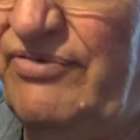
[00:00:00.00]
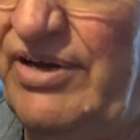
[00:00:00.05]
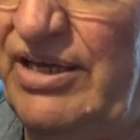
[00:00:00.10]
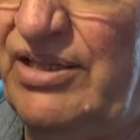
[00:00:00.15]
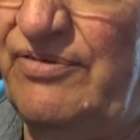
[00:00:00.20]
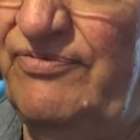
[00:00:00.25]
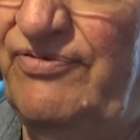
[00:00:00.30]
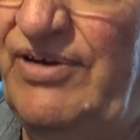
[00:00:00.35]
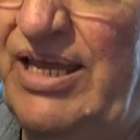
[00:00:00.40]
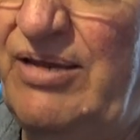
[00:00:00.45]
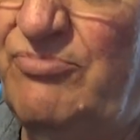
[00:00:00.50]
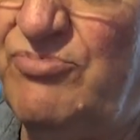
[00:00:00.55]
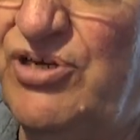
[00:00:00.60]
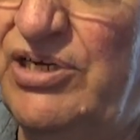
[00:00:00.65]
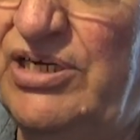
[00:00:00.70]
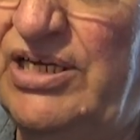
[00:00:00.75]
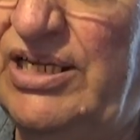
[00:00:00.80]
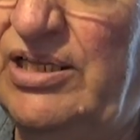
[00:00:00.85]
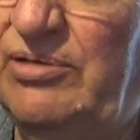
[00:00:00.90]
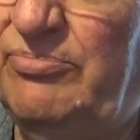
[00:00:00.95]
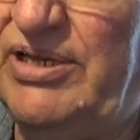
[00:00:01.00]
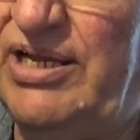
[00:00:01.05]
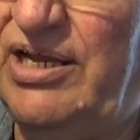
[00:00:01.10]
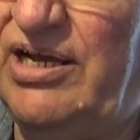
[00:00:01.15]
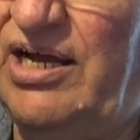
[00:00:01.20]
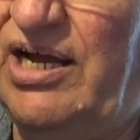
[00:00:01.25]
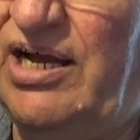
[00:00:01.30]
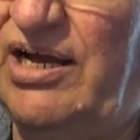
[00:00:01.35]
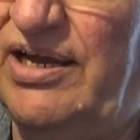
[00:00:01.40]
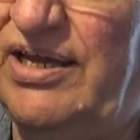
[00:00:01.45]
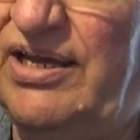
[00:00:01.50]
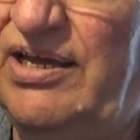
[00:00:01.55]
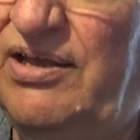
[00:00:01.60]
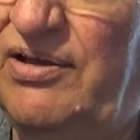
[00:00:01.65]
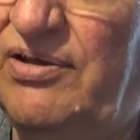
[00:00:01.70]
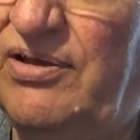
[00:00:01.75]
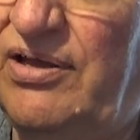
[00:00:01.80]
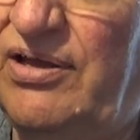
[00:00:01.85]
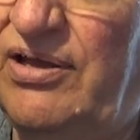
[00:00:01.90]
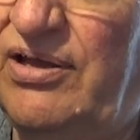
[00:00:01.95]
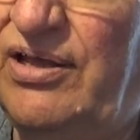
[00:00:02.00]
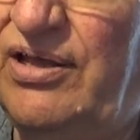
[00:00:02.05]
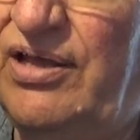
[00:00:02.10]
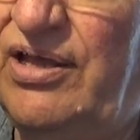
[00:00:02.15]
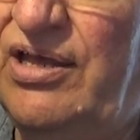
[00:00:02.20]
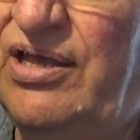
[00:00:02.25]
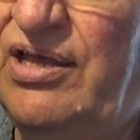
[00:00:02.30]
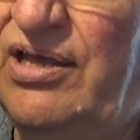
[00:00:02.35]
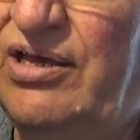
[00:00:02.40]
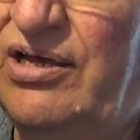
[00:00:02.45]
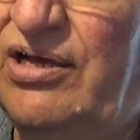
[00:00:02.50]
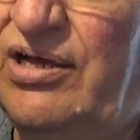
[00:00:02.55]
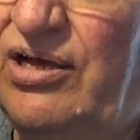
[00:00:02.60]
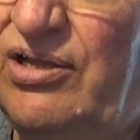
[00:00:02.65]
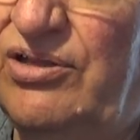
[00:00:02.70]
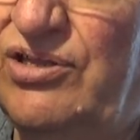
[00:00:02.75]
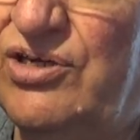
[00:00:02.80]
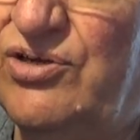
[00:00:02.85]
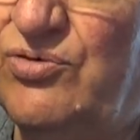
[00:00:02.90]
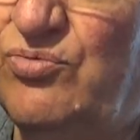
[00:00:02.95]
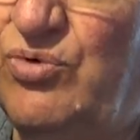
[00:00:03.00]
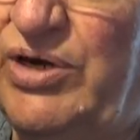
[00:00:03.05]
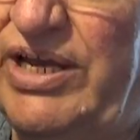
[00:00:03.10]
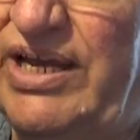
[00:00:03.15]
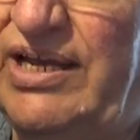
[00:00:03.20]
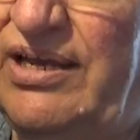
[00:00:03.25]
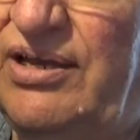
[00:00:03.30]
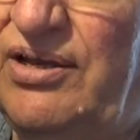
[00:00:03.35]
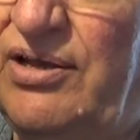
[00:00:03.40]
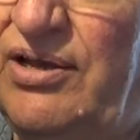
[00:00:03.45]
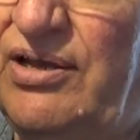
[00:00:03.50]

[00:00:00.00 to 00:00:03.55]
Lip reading: fact, the flame's a little bit high on this wick.